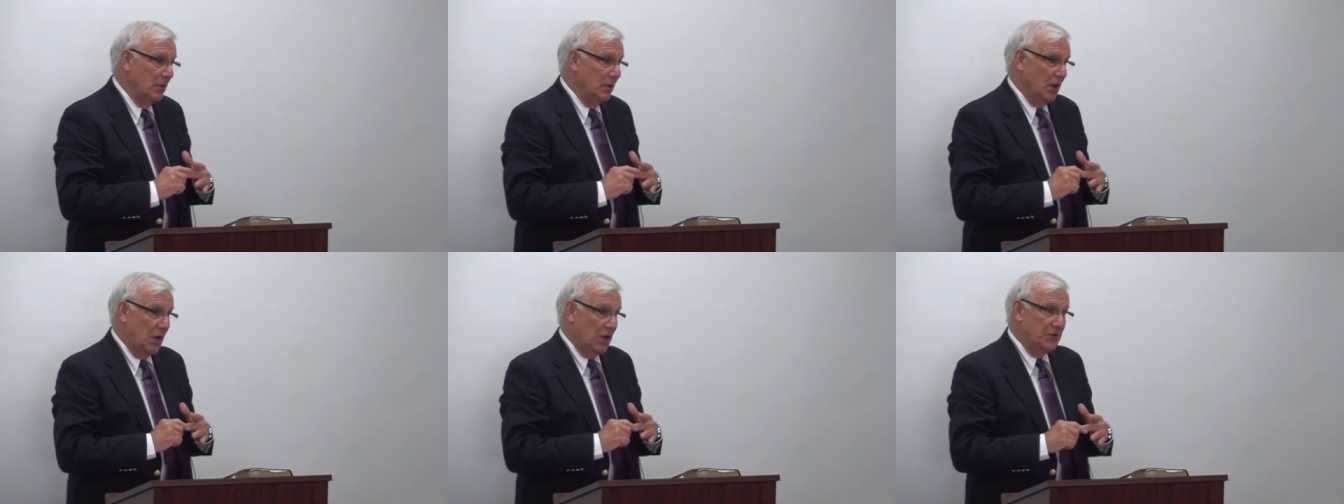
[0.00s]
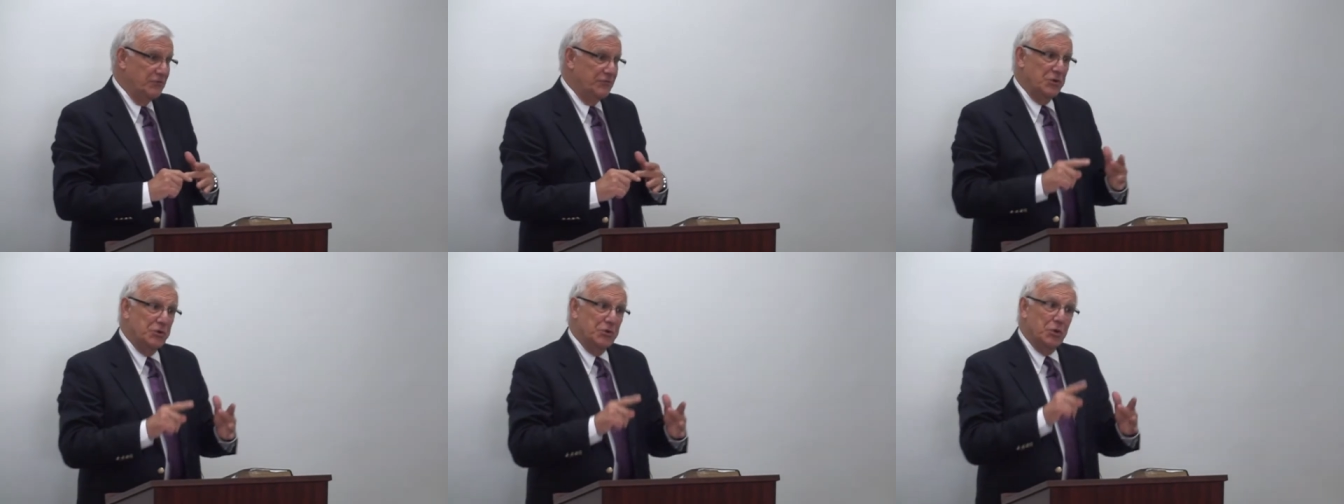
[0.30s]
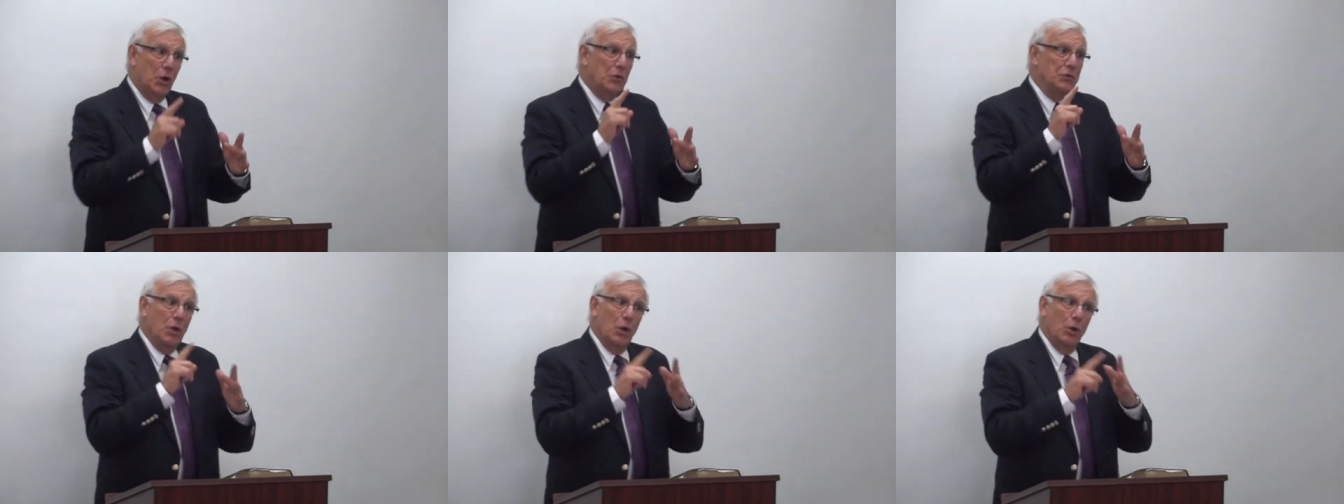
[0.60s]
and if you
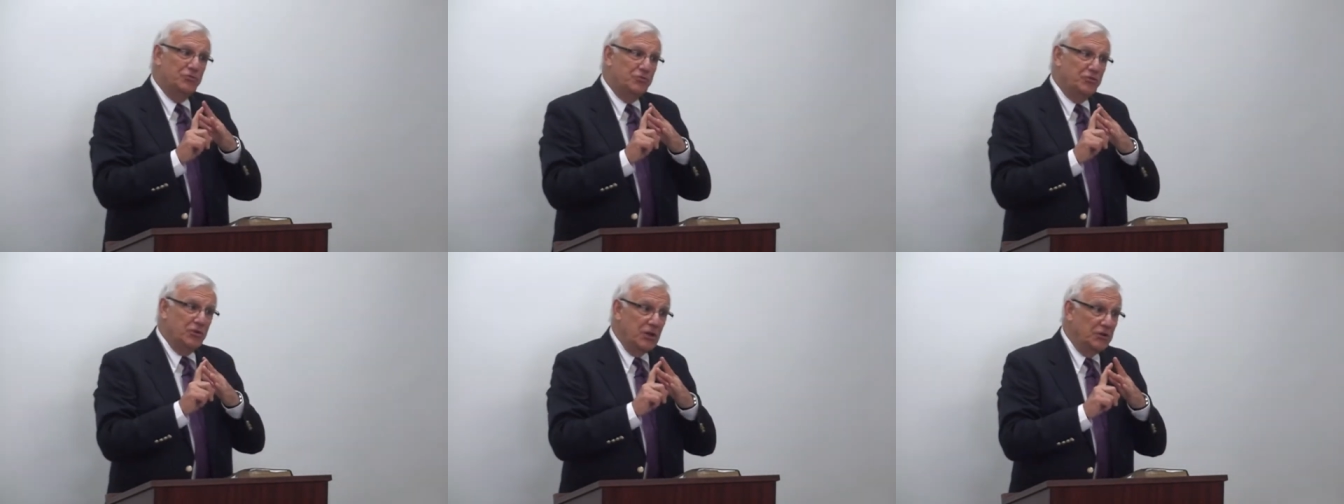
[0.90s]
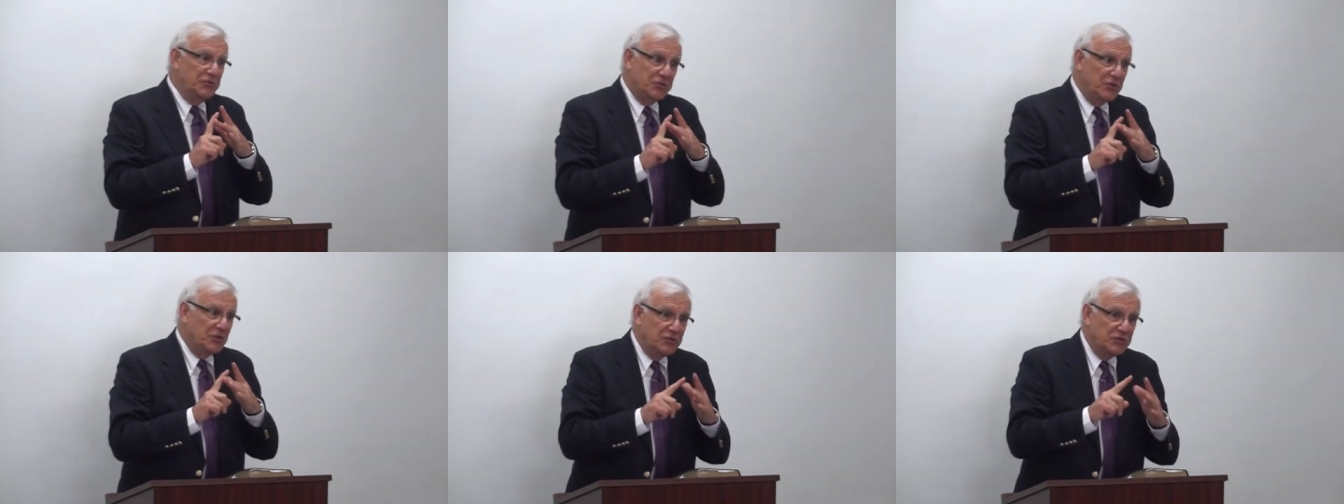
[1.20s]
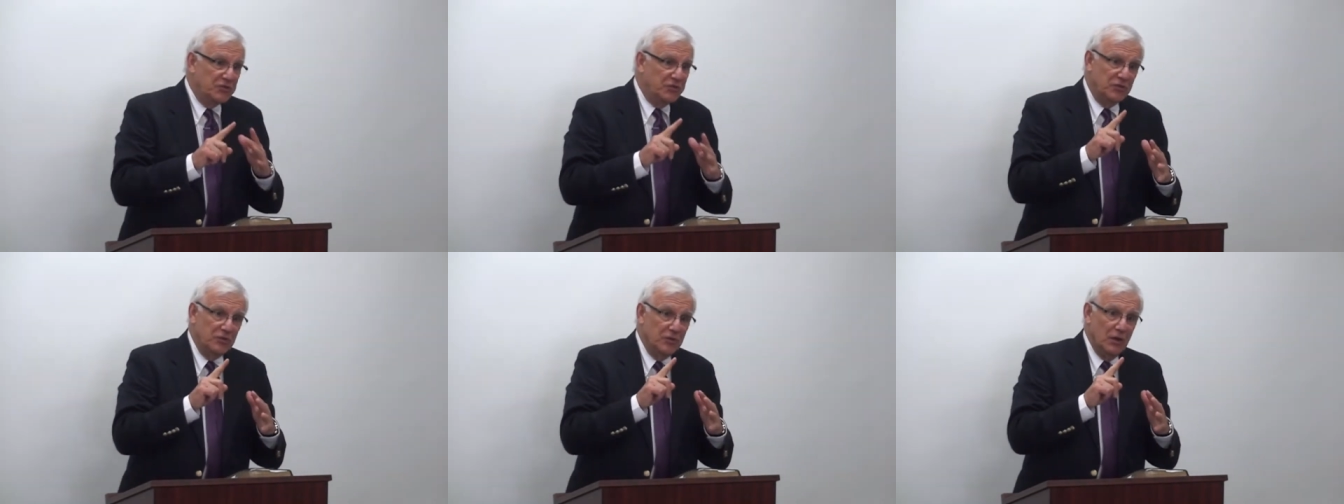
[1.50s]
don't know
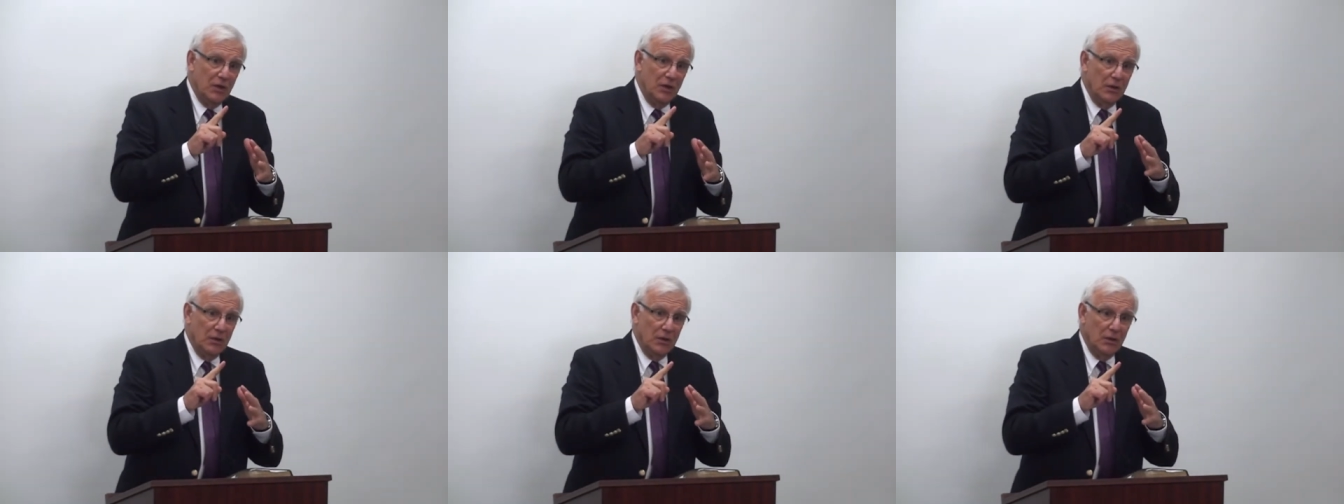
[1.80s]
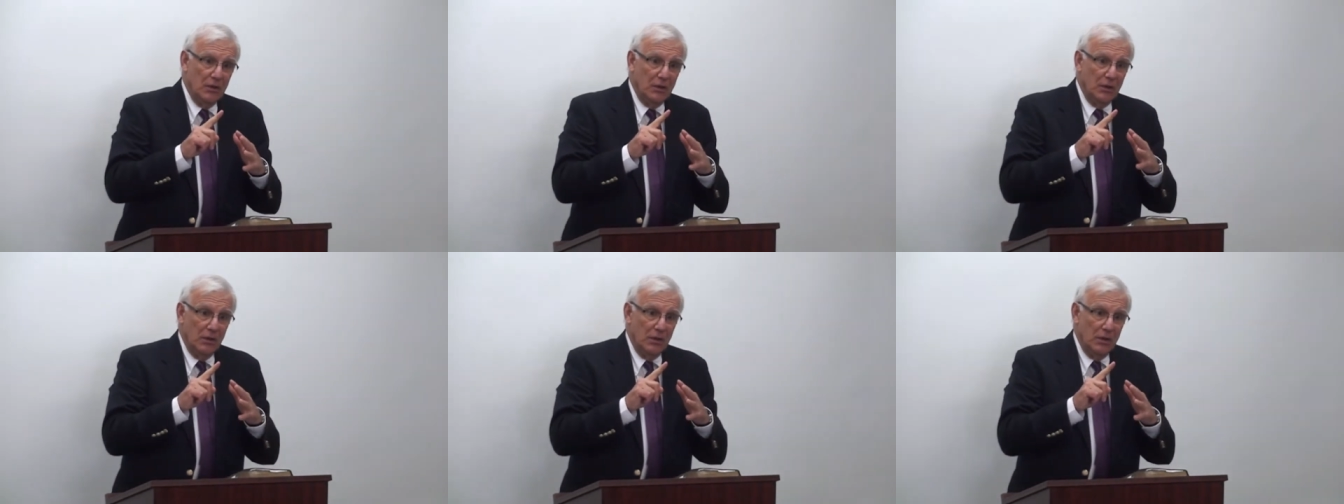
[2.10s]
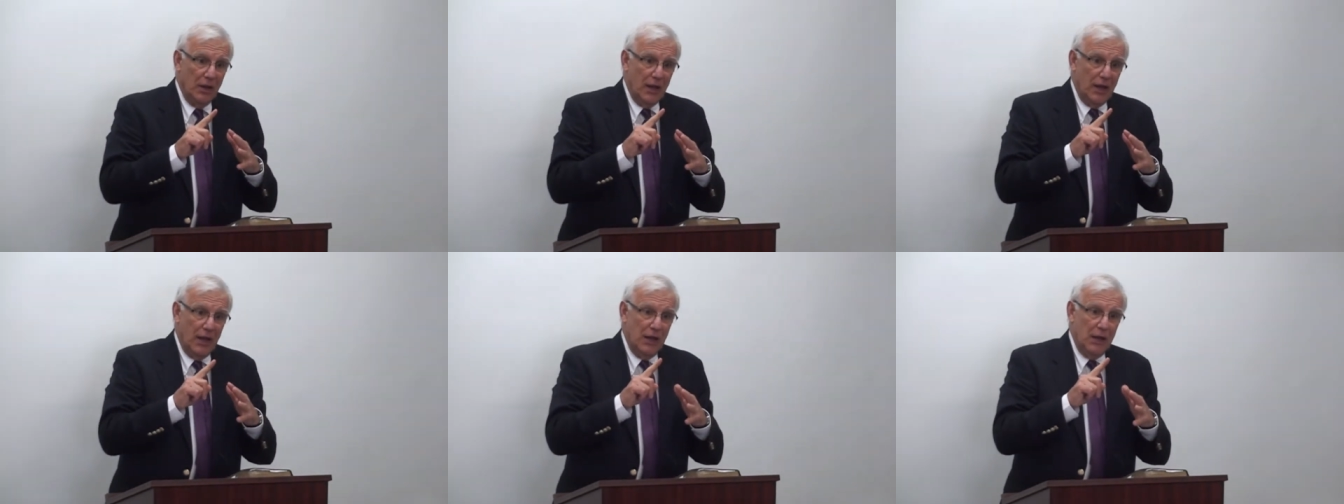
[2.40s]
Jesus
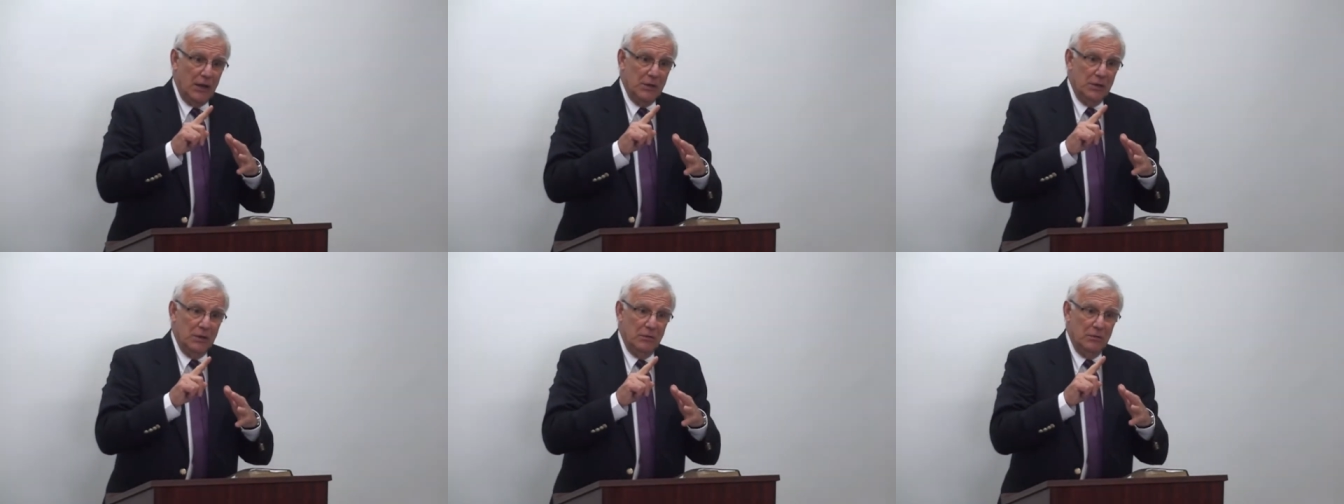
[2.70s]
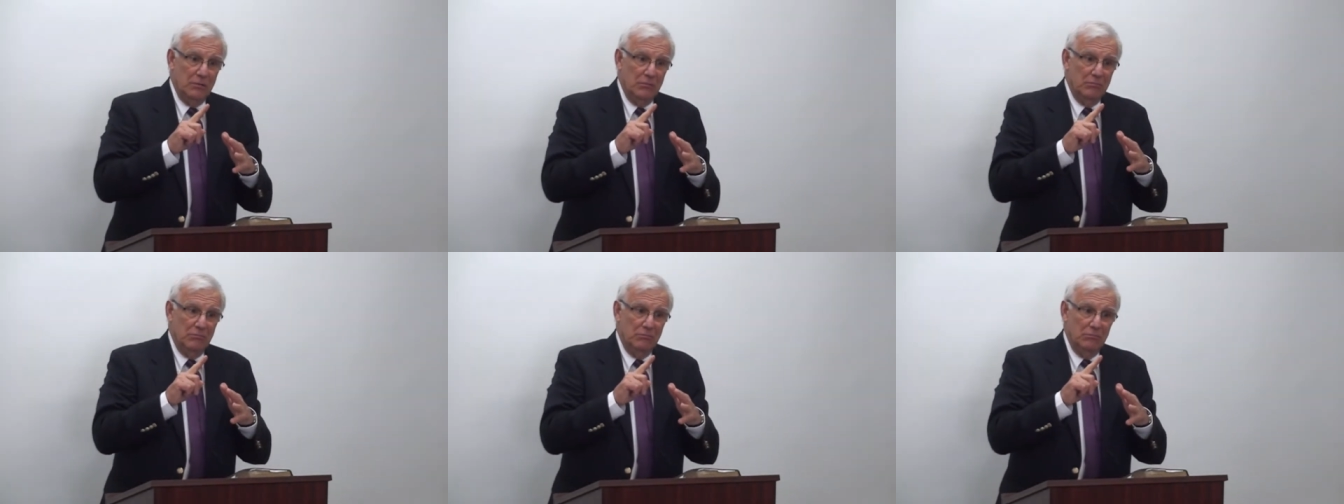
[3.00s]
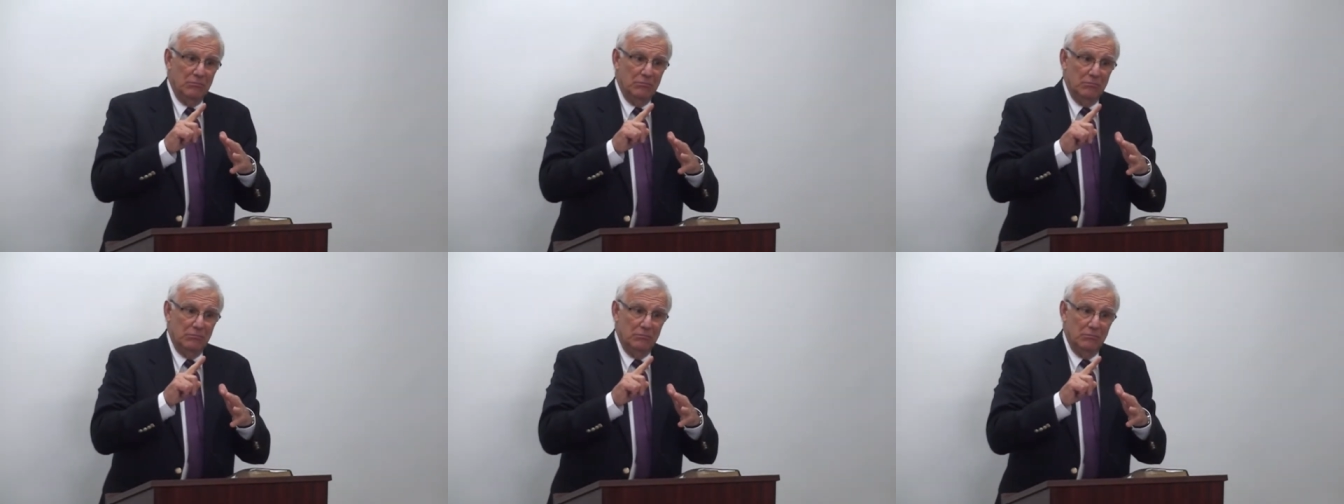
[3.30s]
and
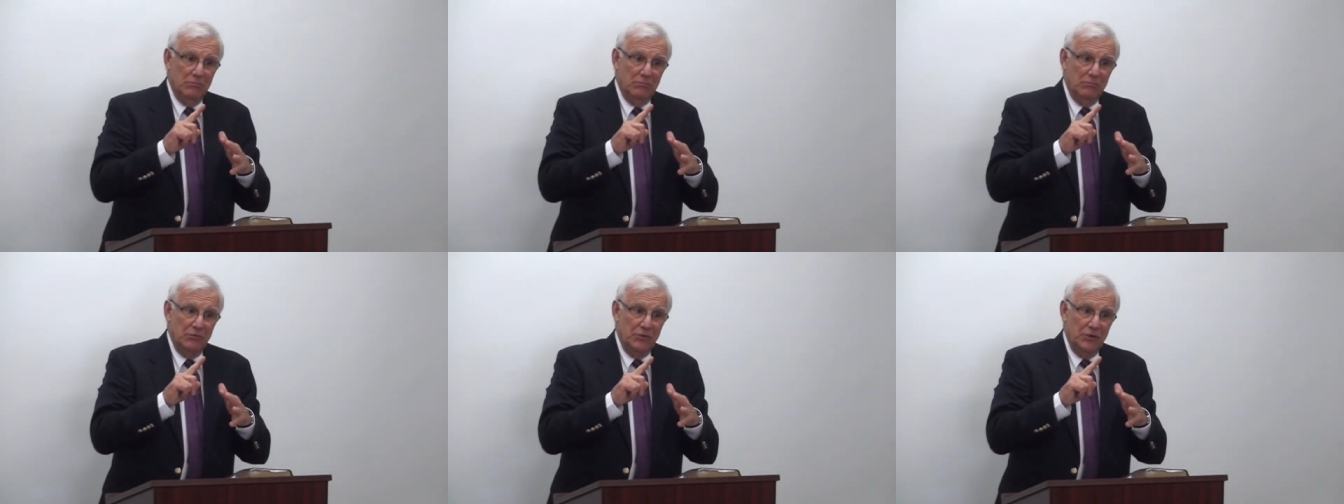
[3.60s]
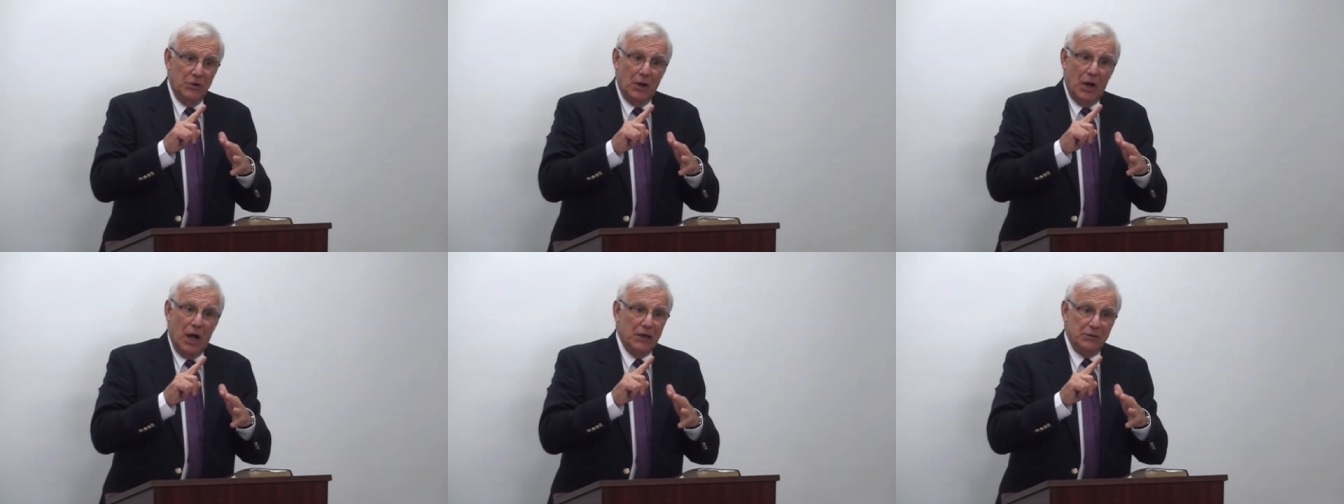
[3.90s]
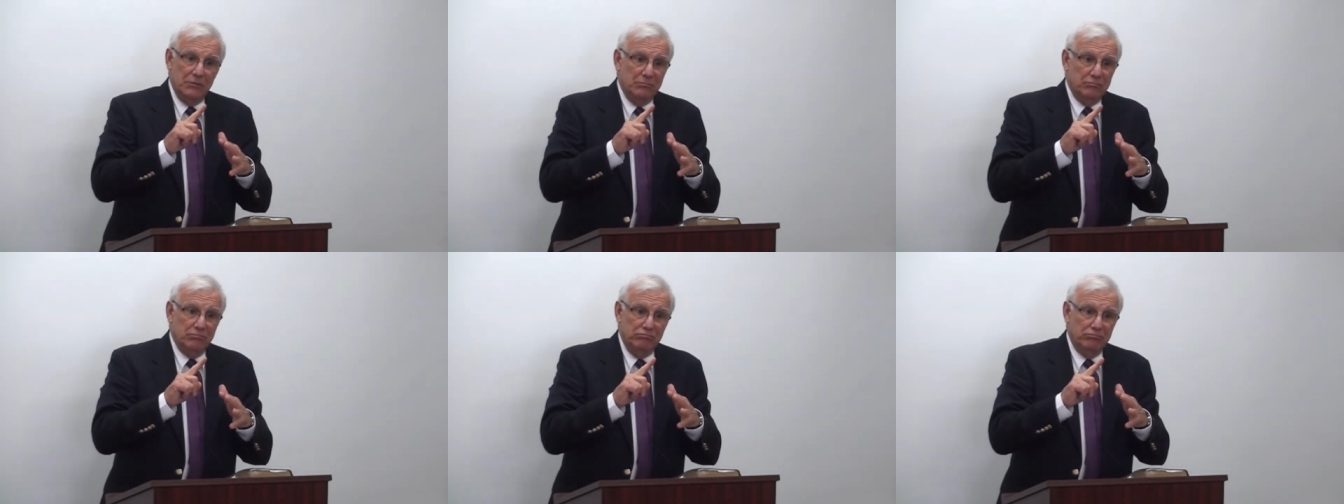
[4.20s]
you're
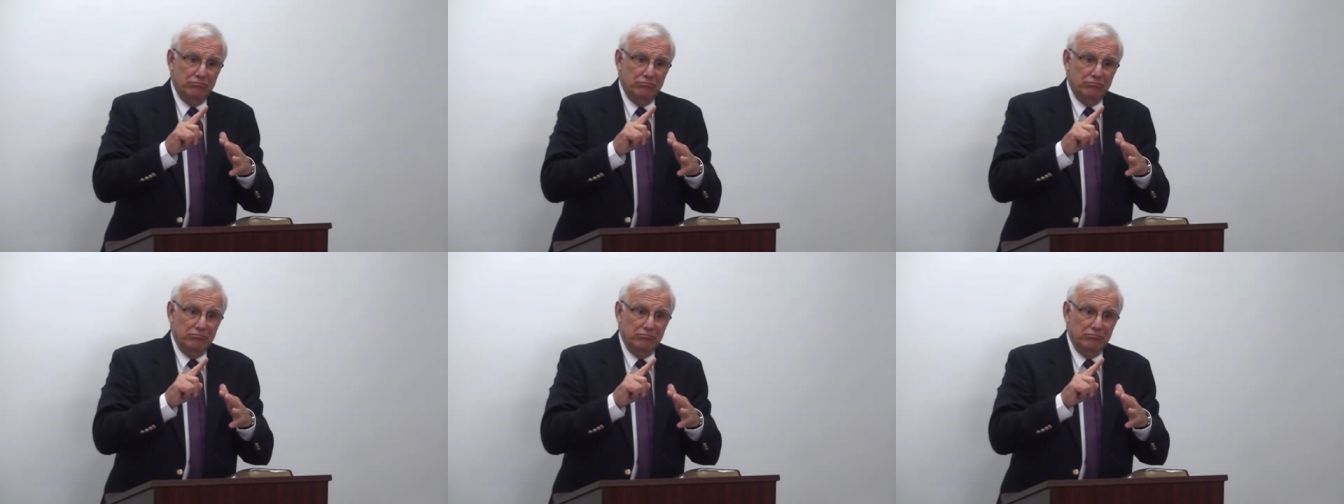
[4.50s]
not